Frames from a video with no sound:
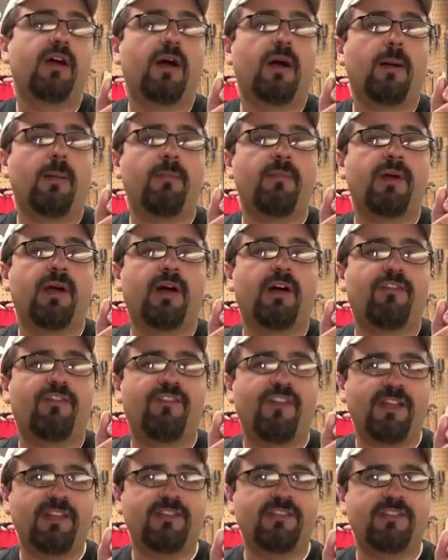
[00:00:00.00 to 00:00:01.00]
um, uh,
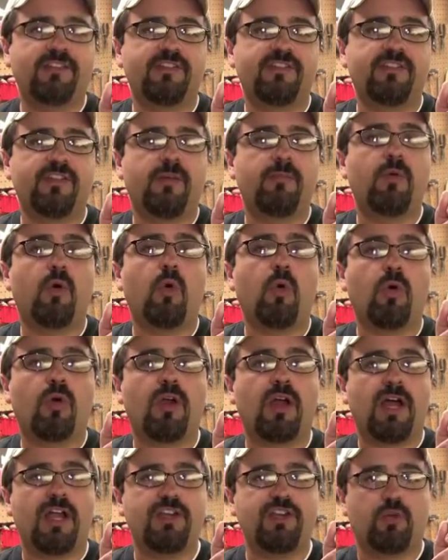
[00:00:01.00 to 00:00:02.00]
fence system
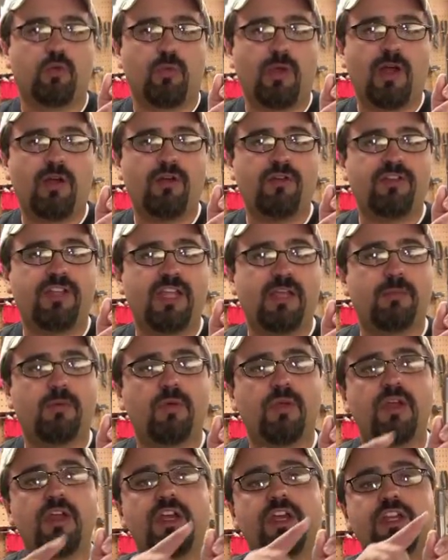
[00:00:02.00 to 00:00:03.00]
or on your router
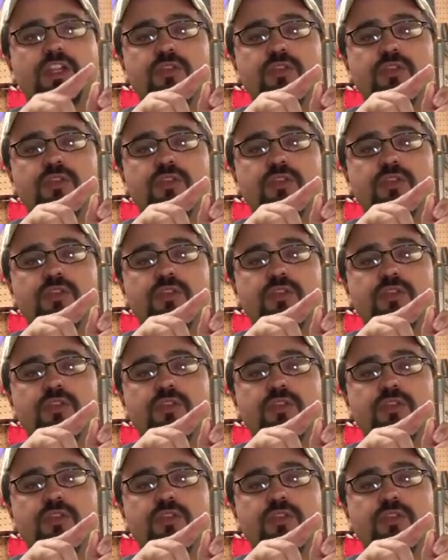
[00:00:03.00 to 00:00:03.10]
table,